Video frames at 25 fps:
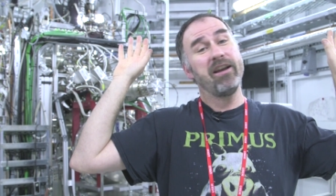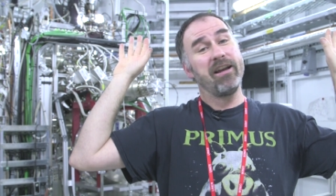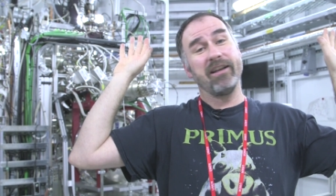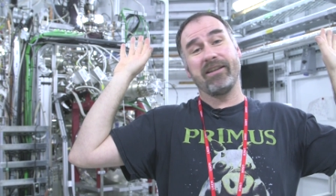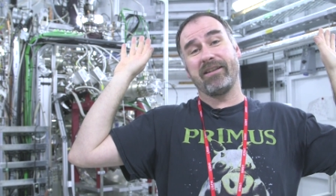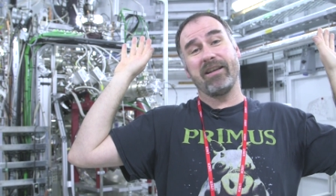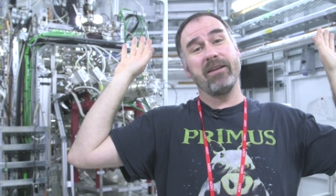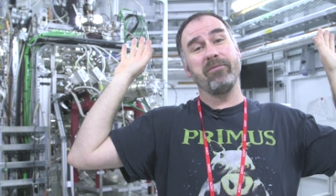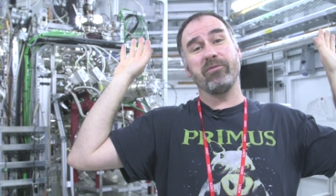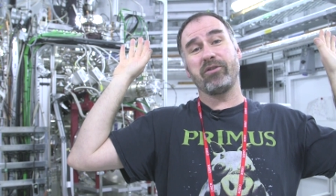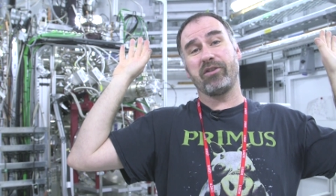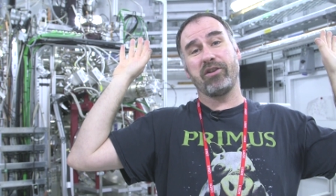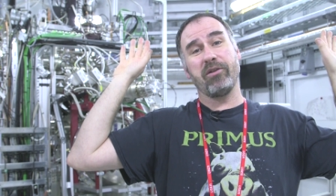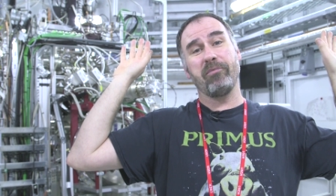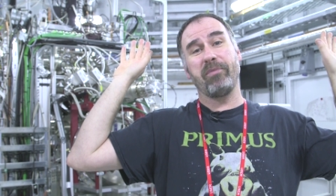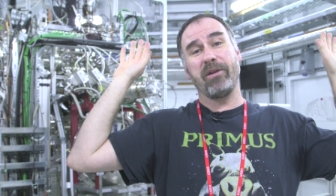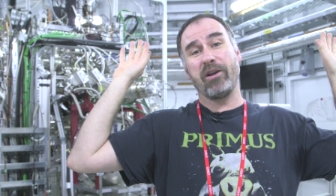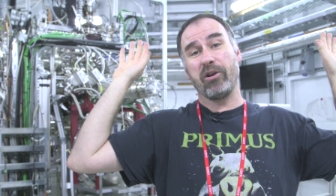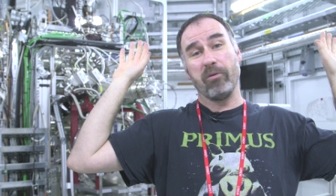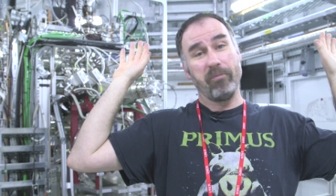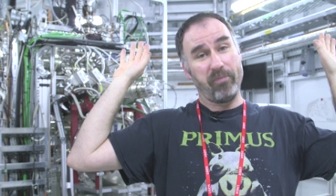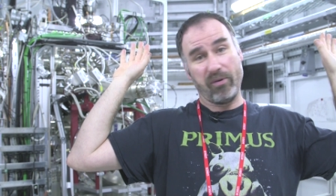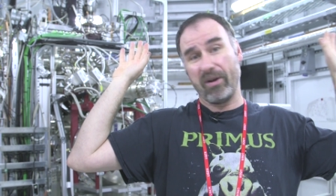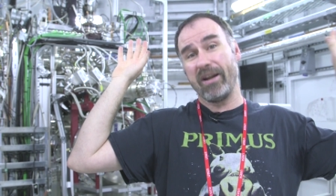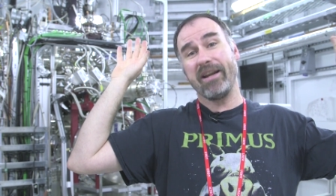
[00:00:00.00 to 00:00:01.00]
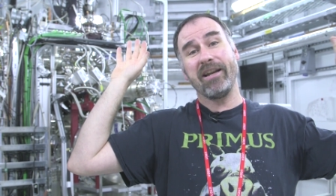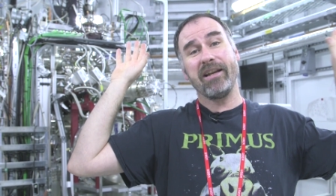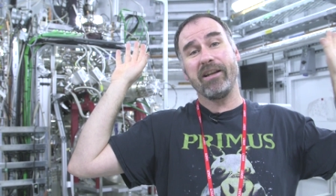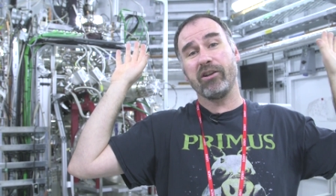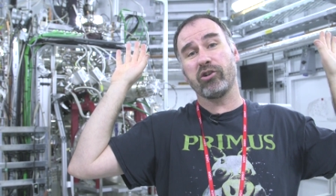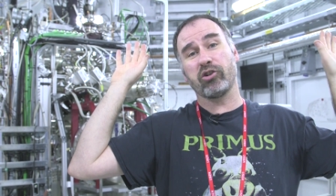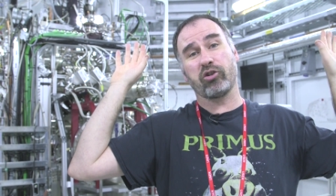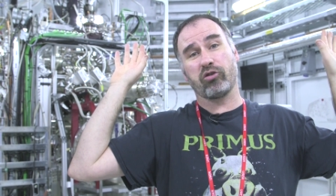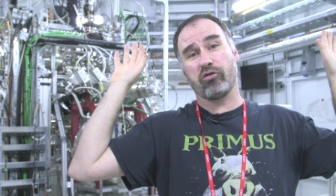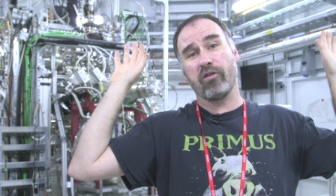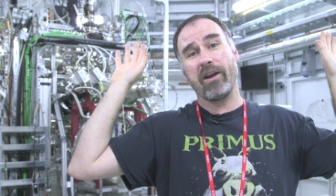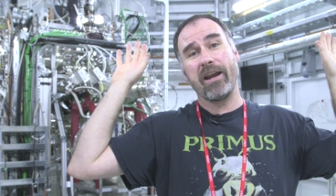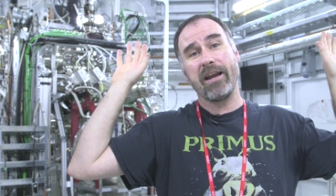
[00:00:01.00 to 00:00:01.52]
It seems to be completely
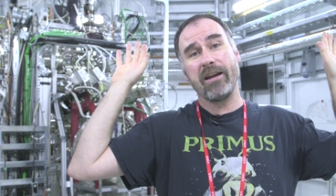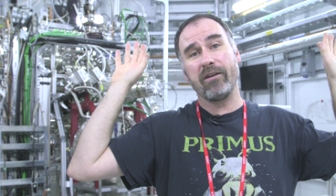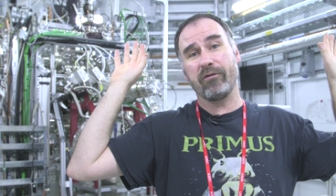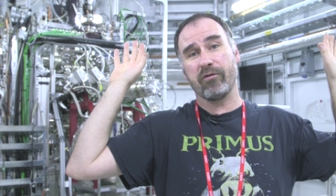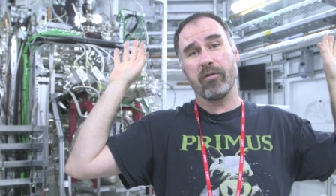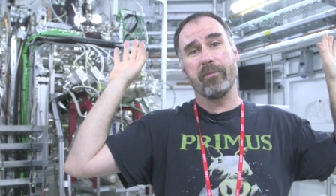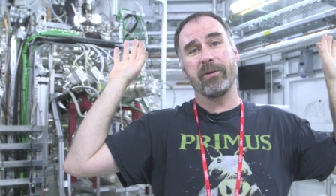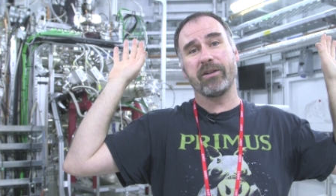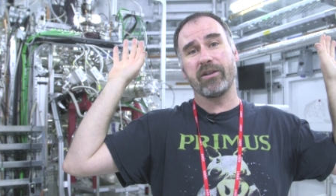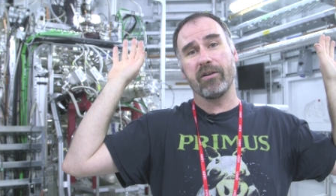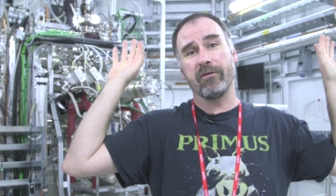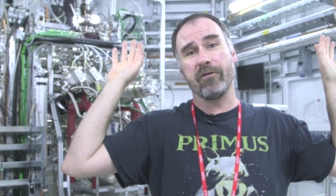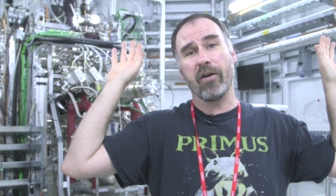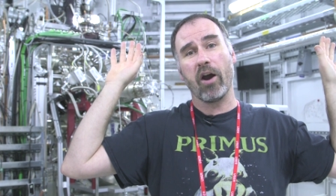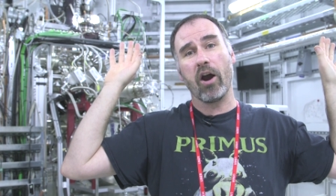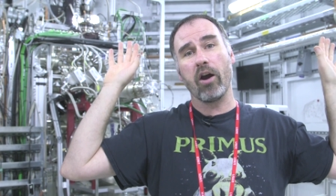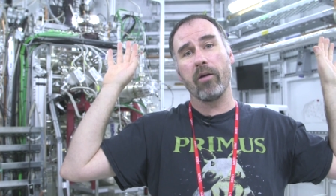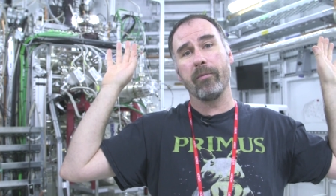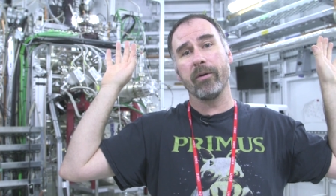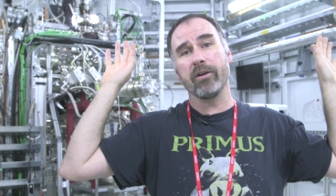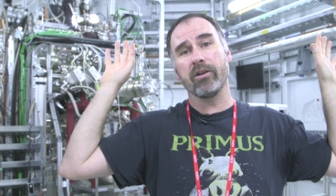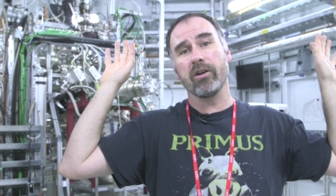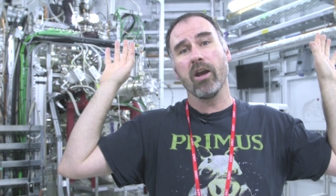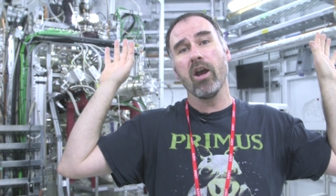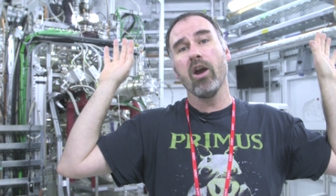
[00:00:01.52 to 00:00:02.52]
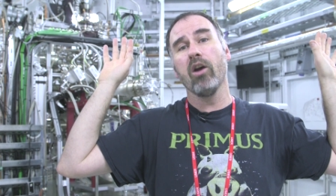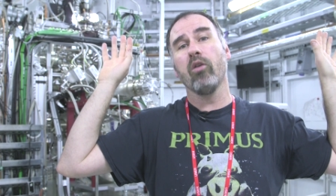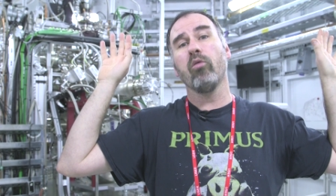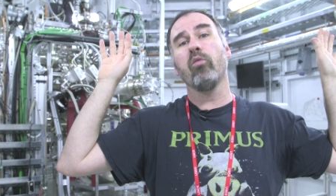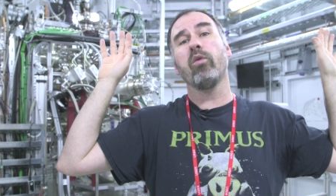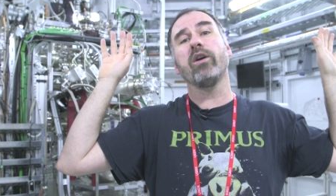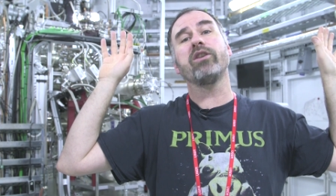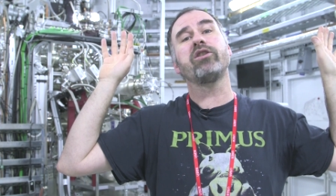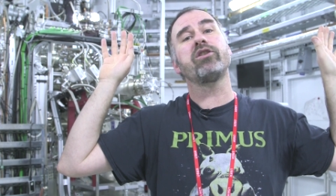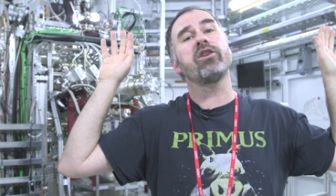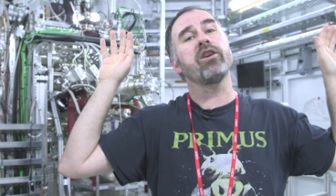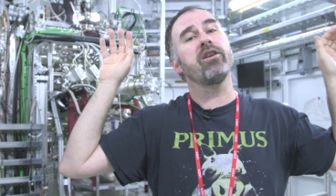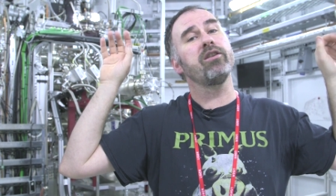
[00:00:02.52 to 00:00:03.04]
screened from its environment,
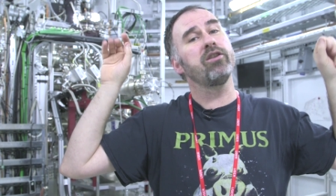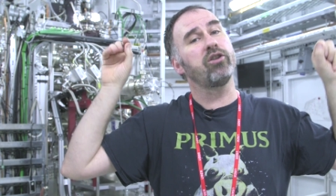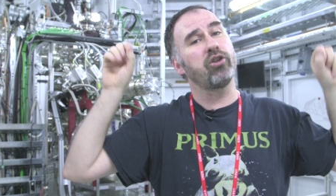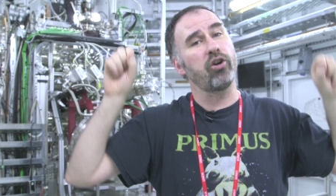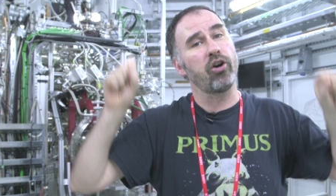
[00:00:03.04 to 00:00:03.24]
which in